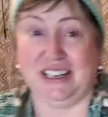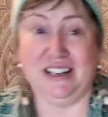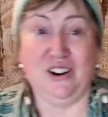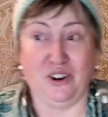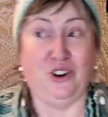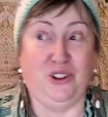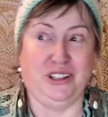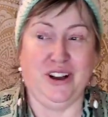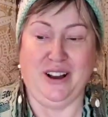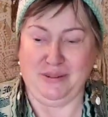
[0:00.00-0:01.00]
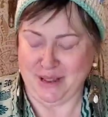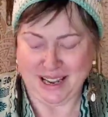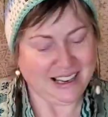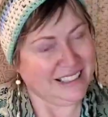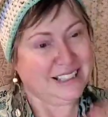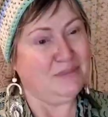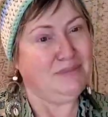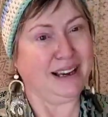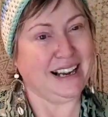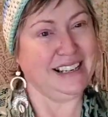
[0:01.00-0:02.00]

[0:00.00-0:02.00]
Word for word: all the time. Bye guys.